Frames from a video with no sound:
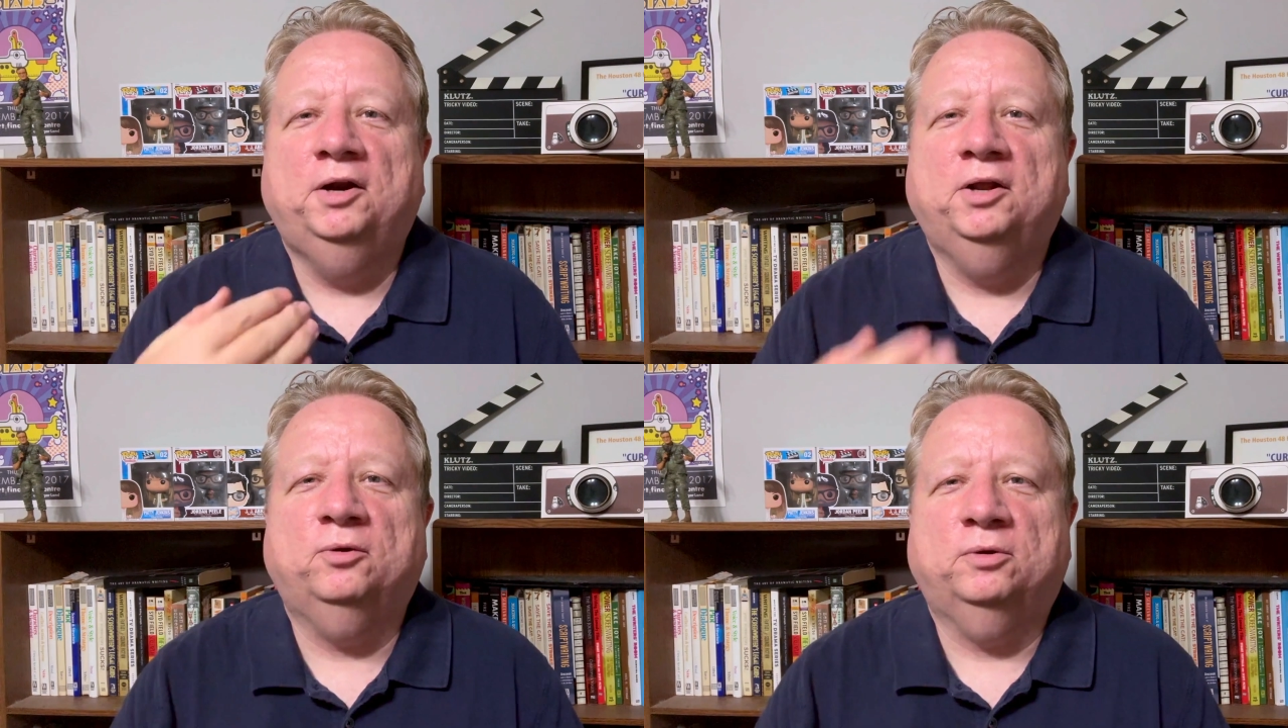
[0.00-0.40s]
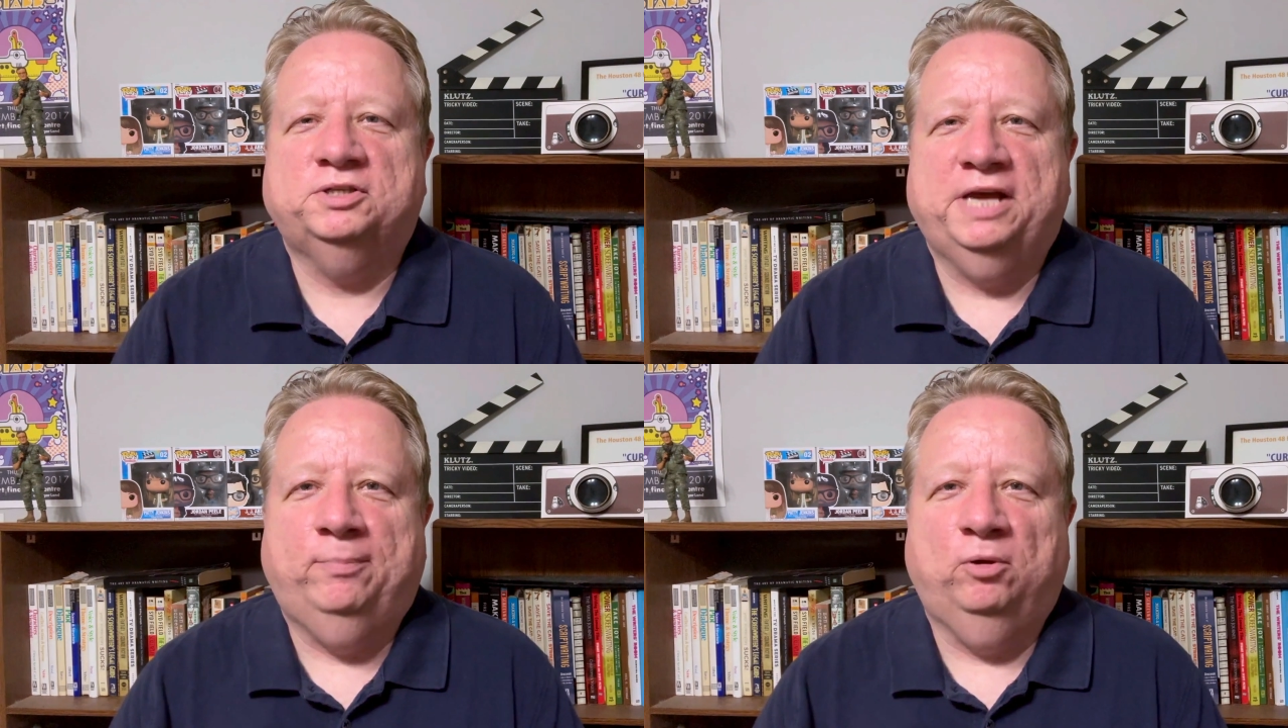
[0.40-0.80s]
Another
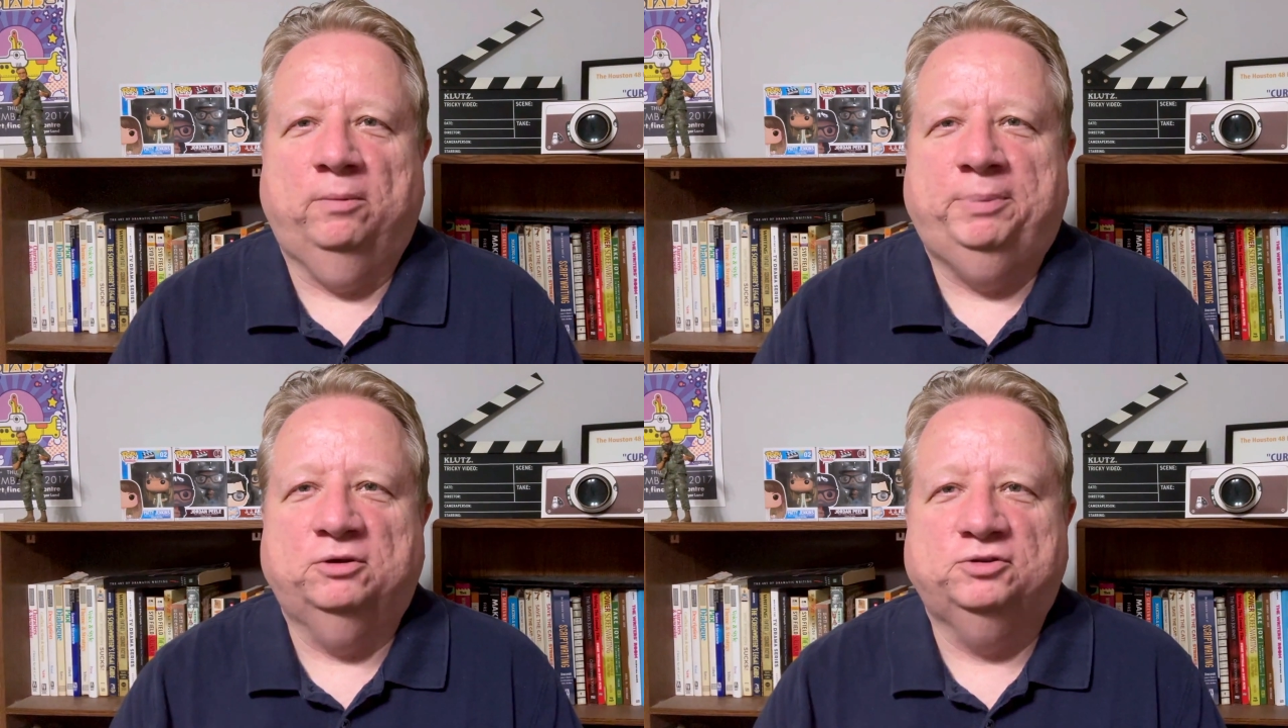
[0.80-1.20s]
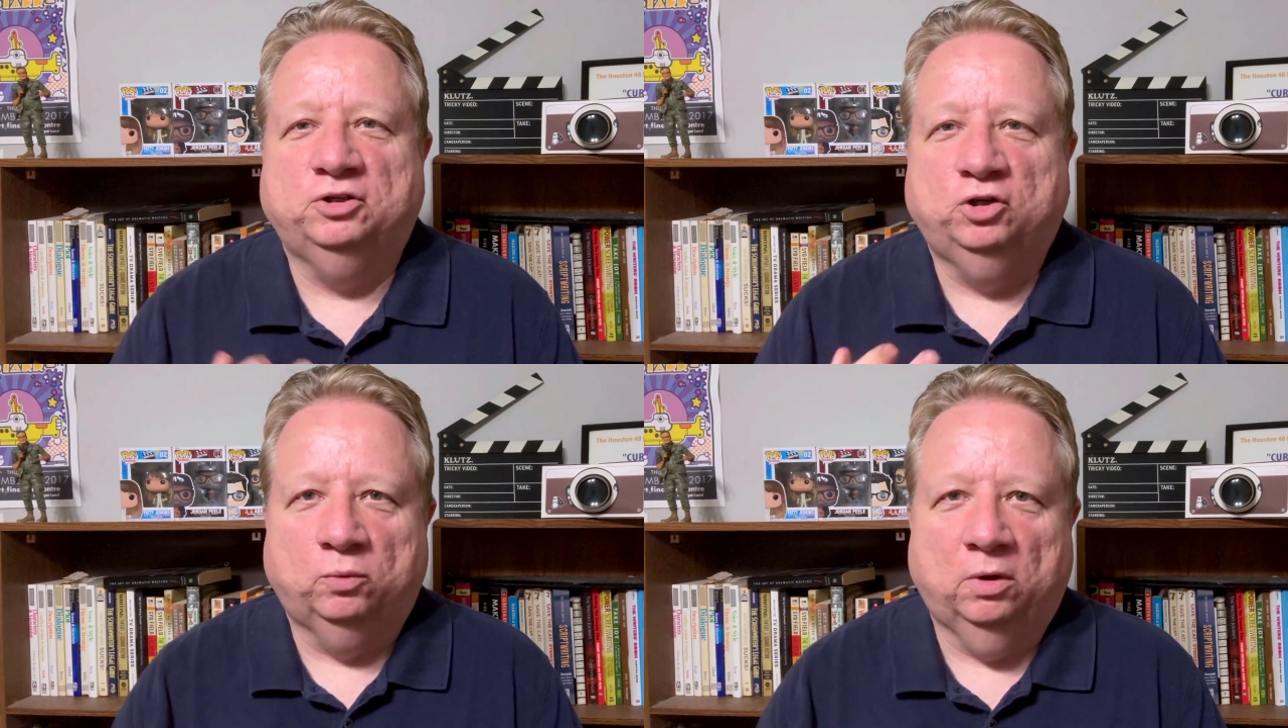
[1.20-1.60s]
example appears in
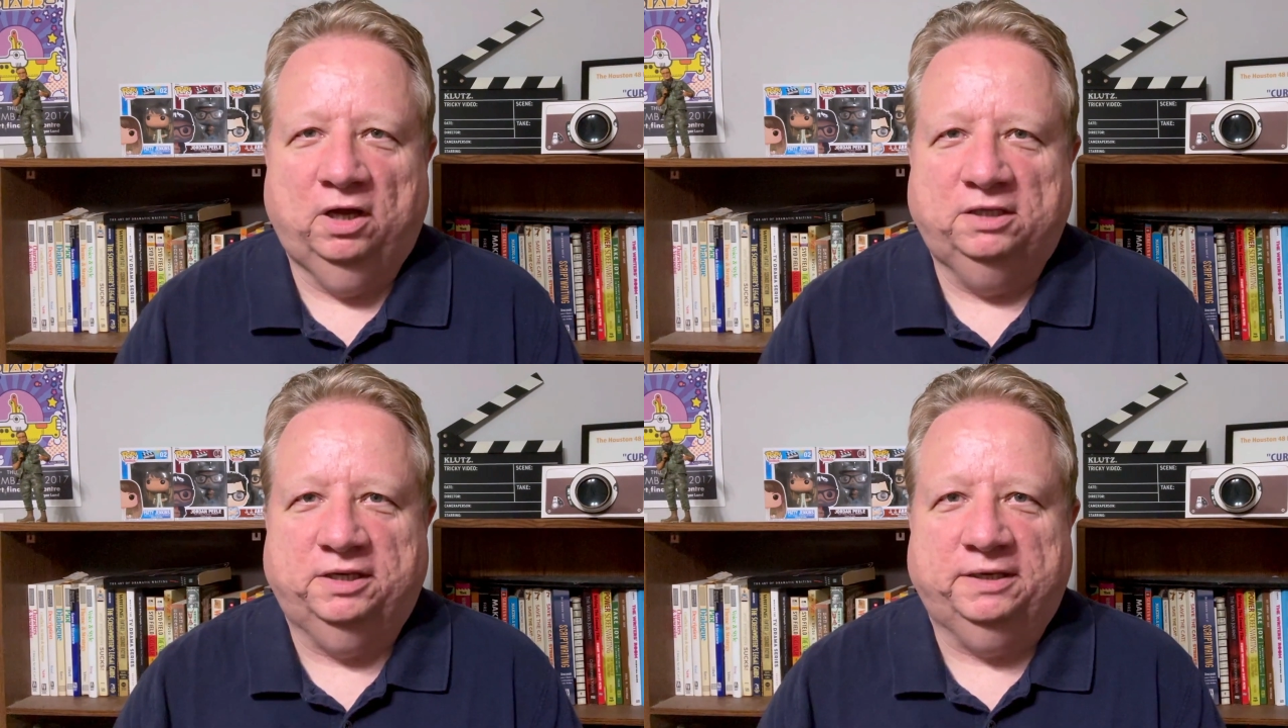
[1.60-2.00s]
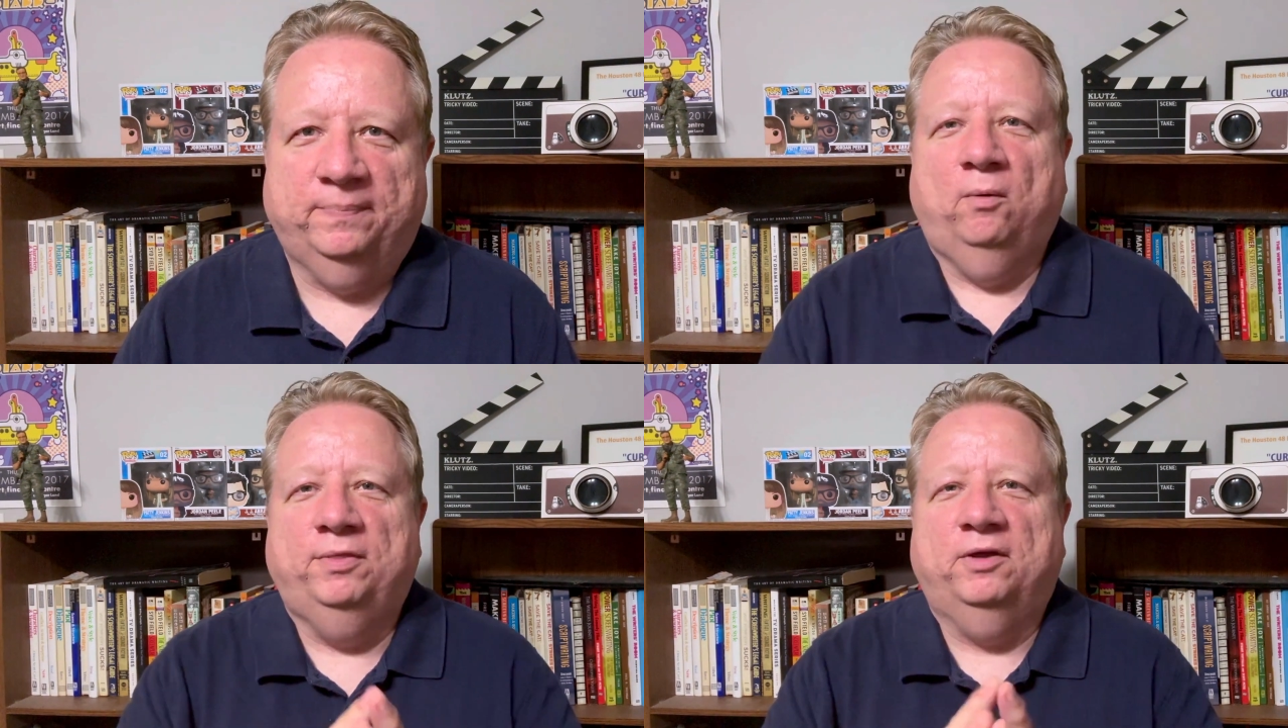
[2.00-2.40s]
Good Will Hunting.
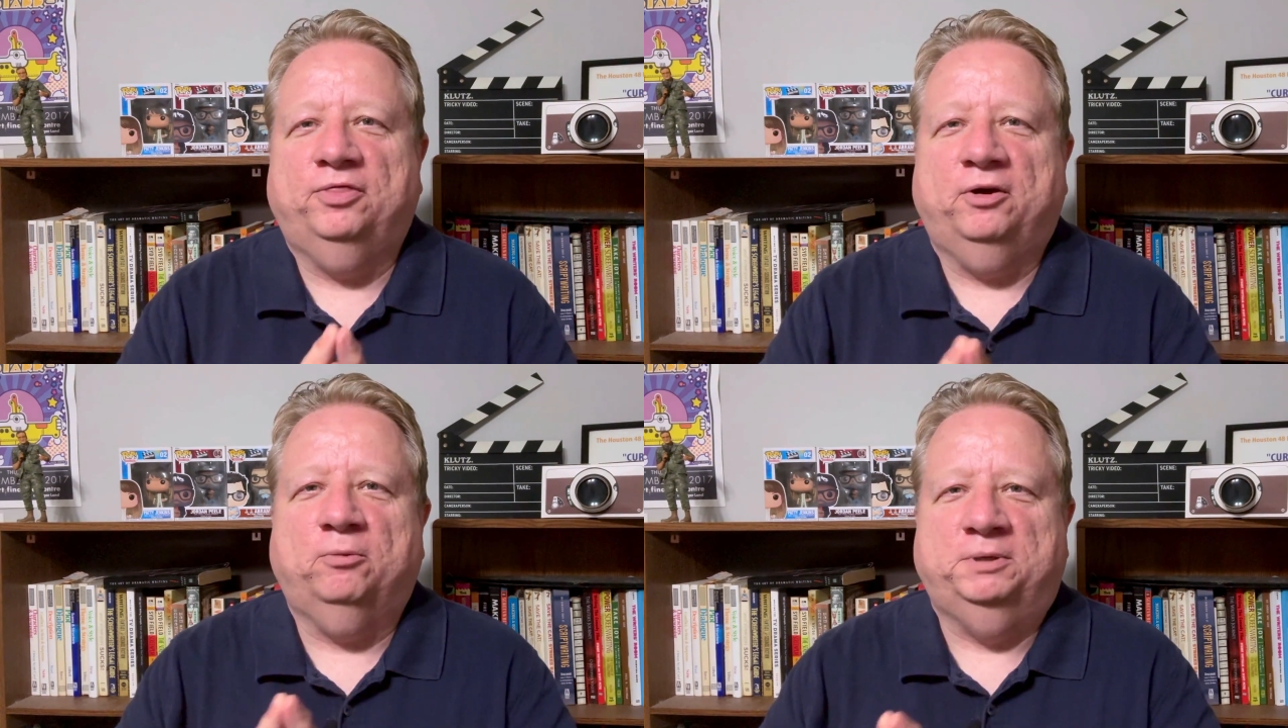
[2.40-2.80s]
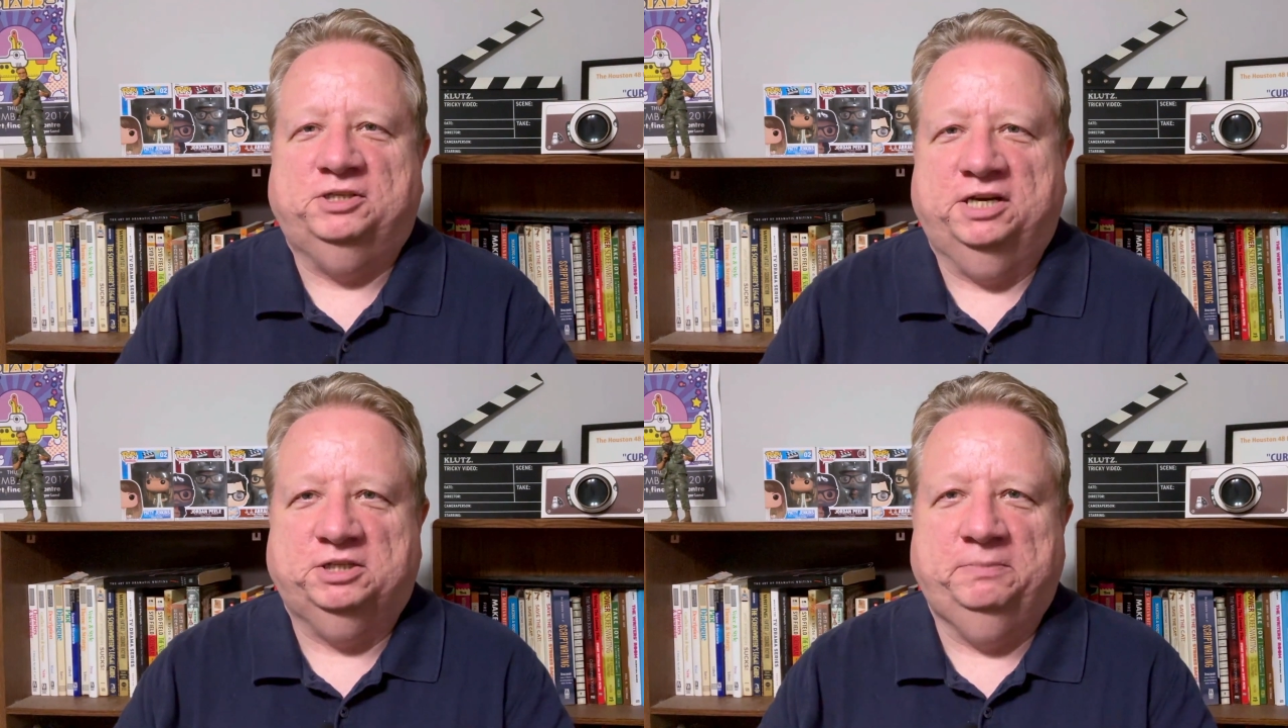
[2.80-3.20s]
When their therapy
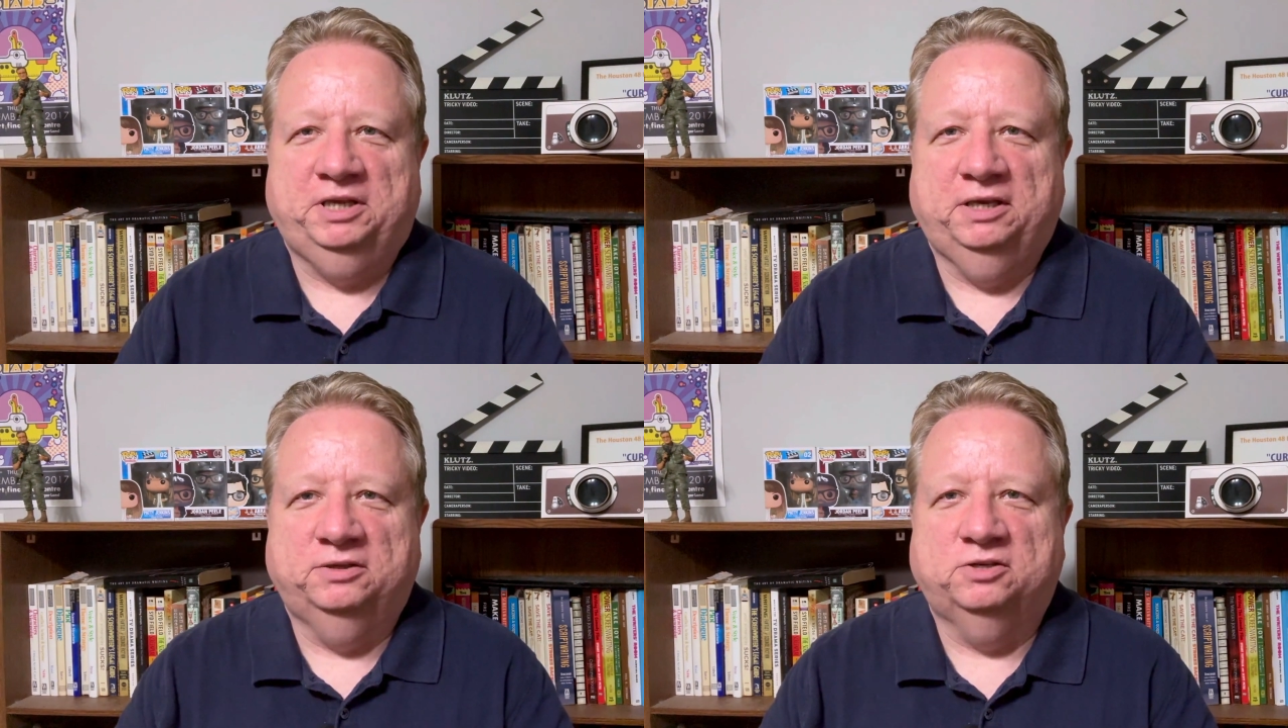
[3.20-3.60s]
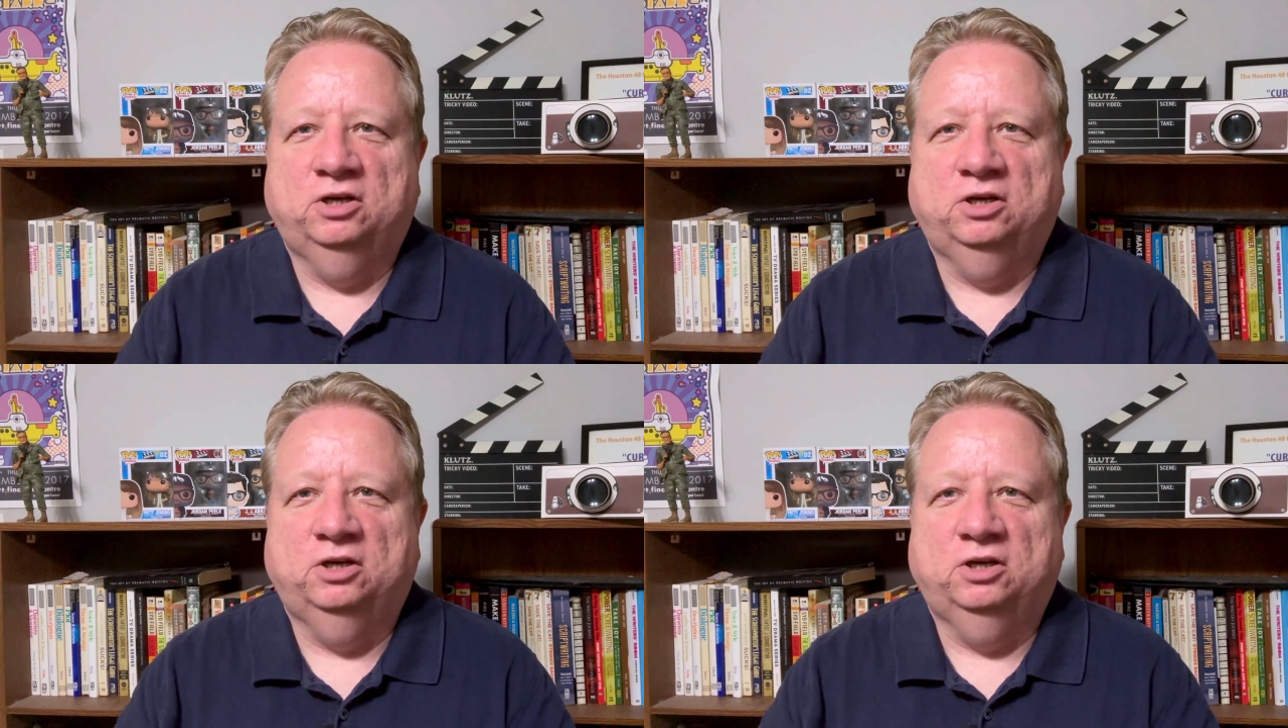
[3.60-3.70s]
session begins,